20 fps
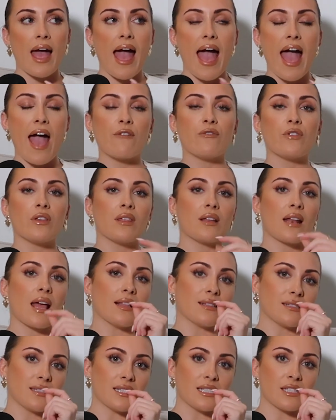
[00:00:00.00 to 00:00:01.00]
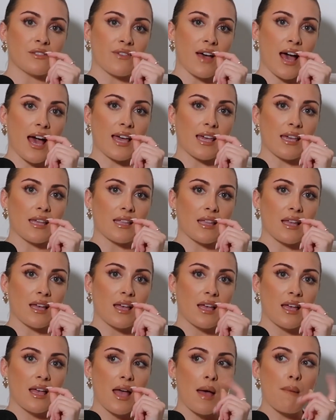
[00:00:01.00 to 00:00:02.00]
Everything else is fine.
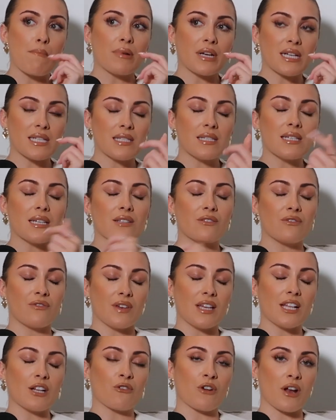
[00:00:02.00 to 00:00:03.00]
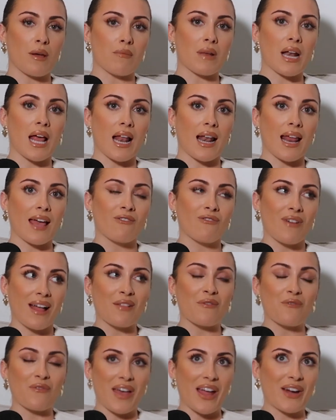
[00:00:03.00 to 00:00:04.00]
But it did feel criminal. I
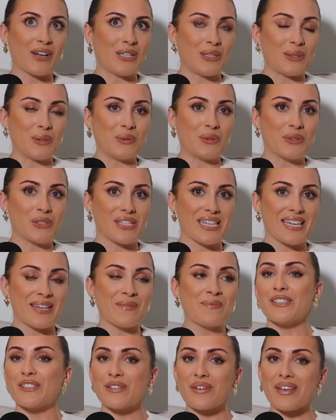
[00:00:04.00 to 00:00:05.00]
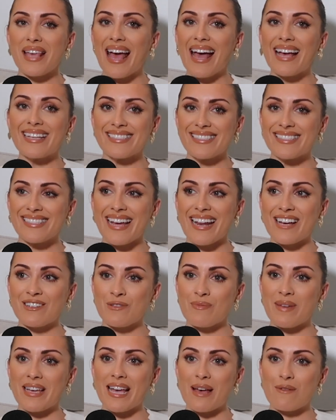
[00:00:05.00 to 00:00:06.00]
felt very naughty. So yeah, I did get out
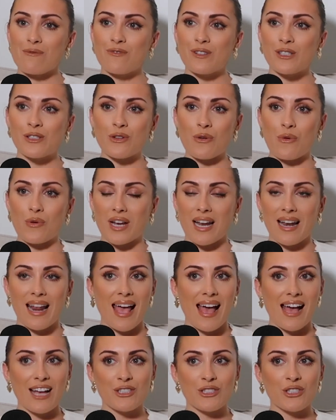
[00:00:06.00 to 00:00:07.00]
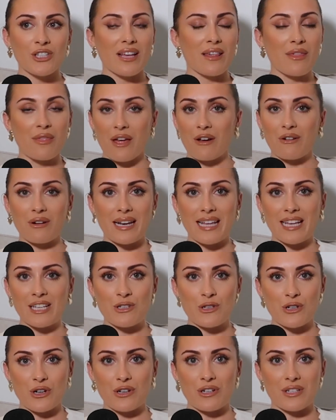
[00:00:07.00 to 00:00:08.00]
of my comfort zone and I actually thoroughly
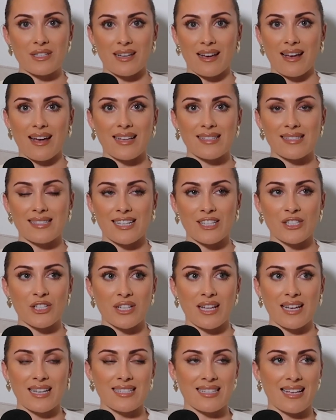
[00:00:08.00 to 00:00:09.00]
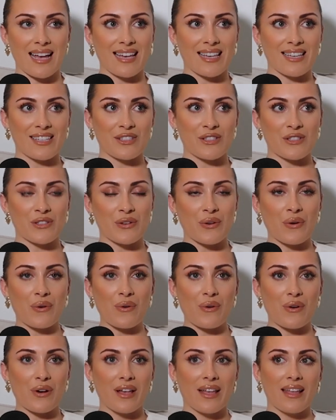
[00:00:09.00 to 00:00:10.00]
enjoyed it. I had such a nice night.
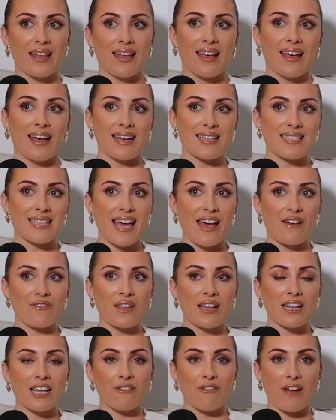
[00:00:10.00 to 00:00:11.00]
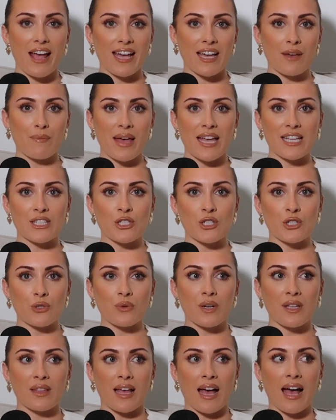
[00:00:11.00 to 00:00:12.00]
So I definitely recommend
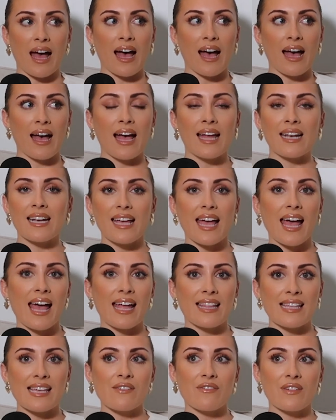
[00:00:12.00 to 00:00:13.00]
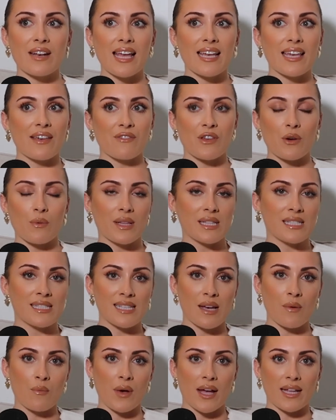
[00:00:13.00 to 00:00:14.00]
doing that. And again, even like if you're with
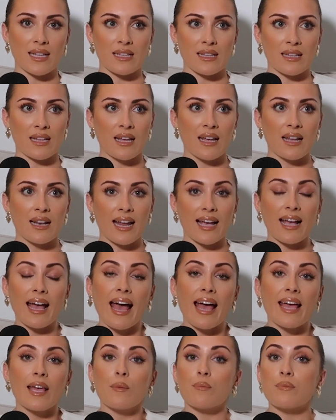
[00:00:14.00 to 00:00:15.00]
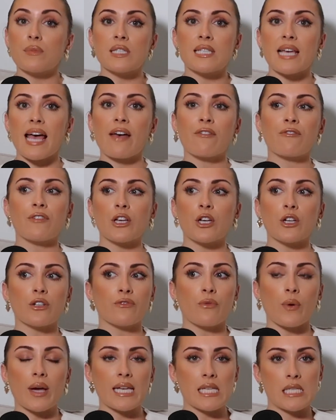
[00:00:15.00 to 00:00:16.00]
someone, like I definitely could
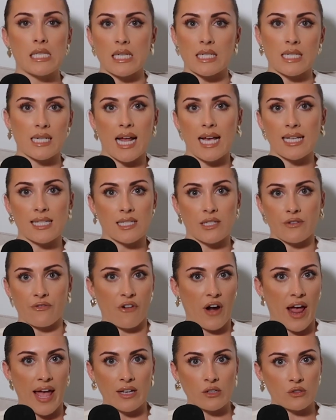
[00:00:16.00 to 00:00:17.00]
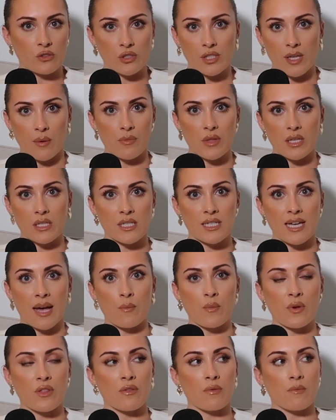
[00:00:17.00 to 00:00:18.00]
have waited and asked a friend or something to
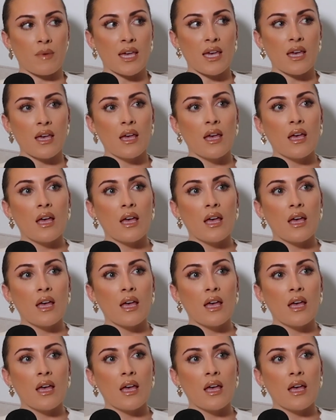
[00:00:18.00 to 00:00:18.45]
come with me.